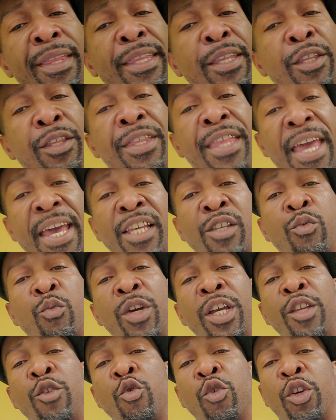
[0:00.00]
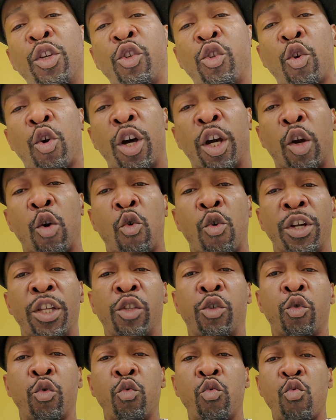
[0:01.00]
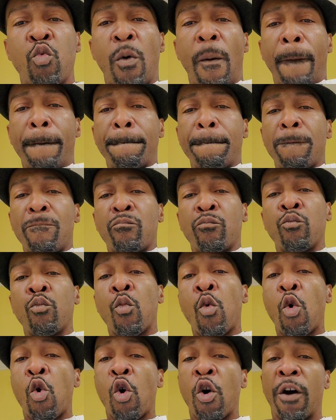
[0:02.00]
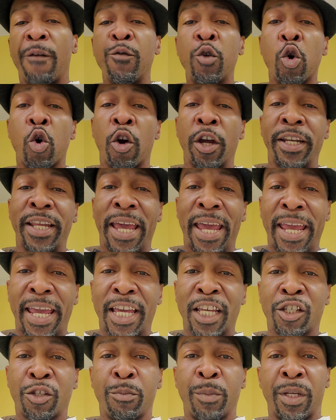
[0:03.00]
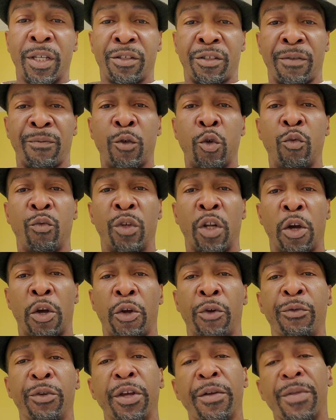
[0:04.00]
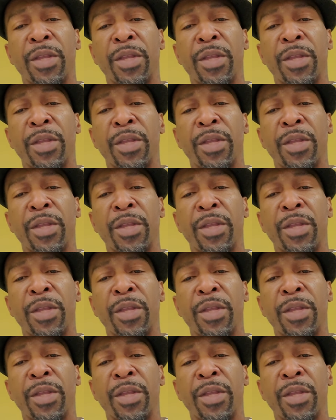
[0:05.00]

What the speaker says: that's when you can start going into more of your enhancements if you learned.